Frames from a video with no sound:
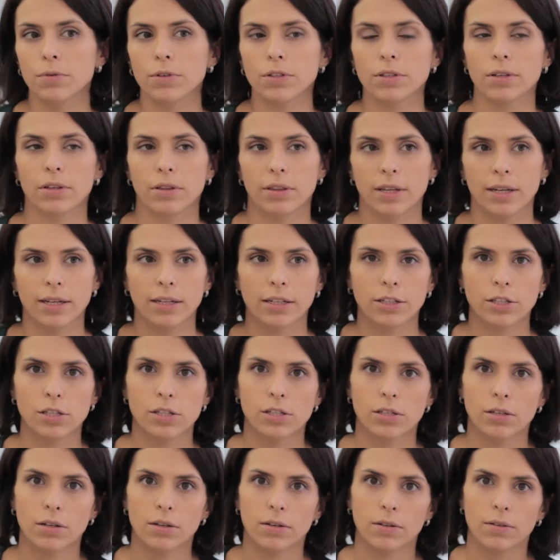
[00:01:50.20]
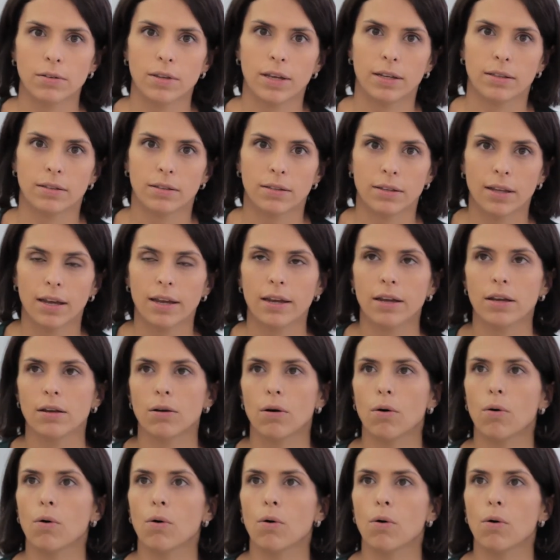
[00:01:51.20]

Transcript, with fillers: important thing is uh, that they